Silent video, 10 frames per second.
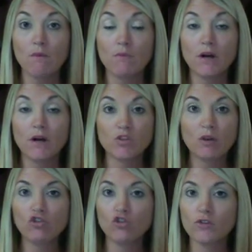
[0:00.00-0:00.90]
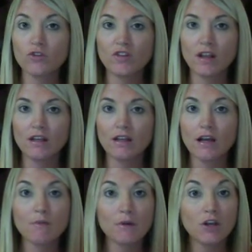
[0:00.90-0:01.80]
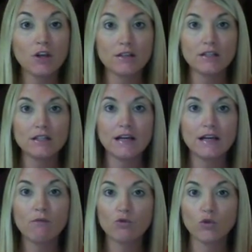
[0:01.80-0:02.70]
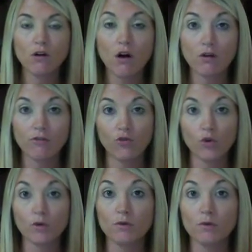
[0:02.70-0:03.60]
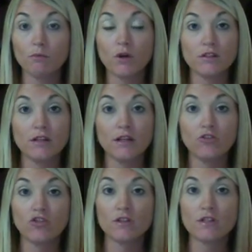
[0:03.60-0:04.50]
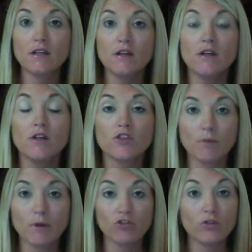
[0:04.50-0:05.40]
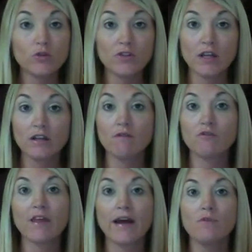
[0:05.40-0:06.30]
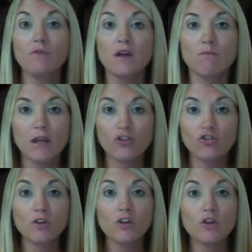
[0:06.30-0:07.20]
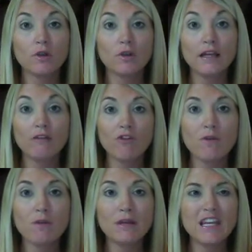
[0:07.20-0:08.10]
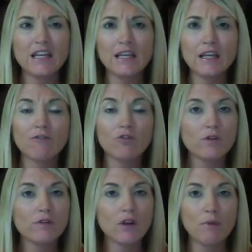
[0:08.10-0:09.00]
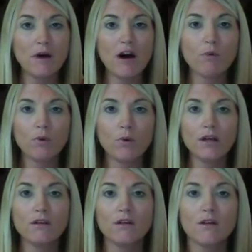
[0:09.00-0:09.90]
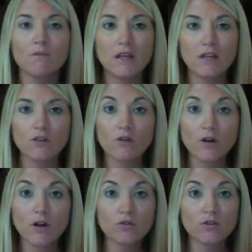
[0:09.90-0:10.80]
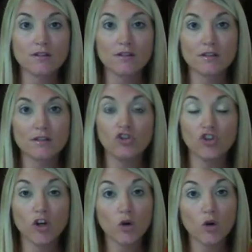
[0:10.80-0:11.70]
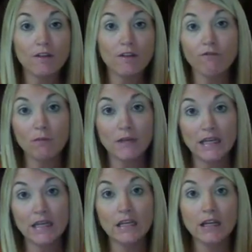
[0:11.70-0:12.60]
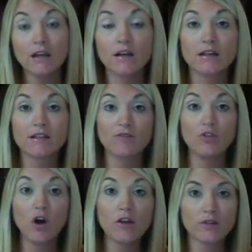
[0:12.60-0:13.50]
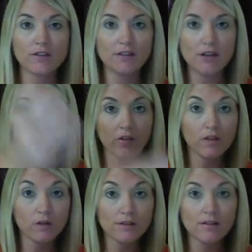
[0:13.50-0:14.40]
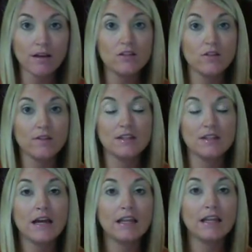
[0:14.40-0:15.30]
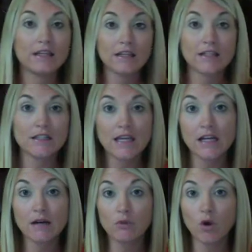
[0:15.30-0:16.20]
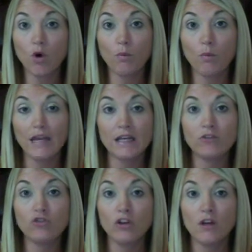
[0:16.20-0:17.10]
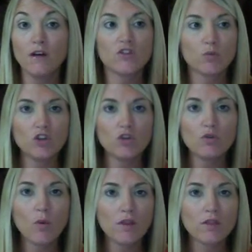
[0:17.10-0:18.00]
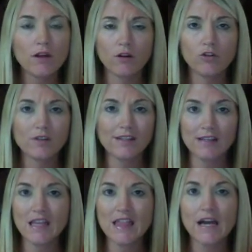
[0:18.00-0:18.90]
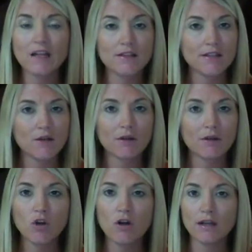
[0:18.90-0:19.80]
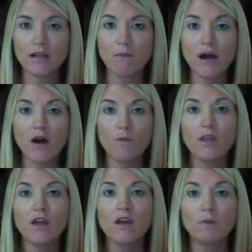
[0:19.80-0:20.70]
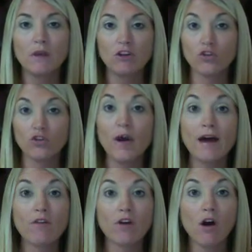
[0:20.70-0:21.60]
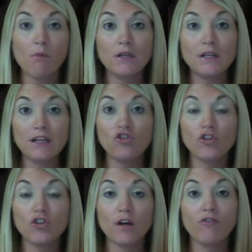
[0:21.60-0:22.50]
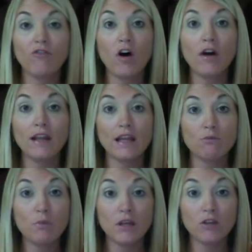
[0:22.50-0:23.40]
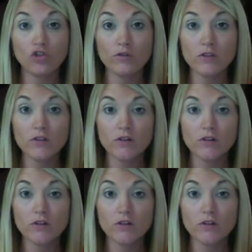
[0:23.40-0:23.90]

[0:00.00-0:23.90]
But just make sure you're standing up and not sitting down for our formal presentations. So make sure you stand up for that. Make sure that you play it from the beginning if you're using a PowerPoint, meaning you'll go to slideshow and then from beginning, because if not, you'll see all the little slides on the side and it doesn't take up the whole page. So when you go in there, you'll see that and see what I'm talking about. Make sure you have a combination of font and pictures.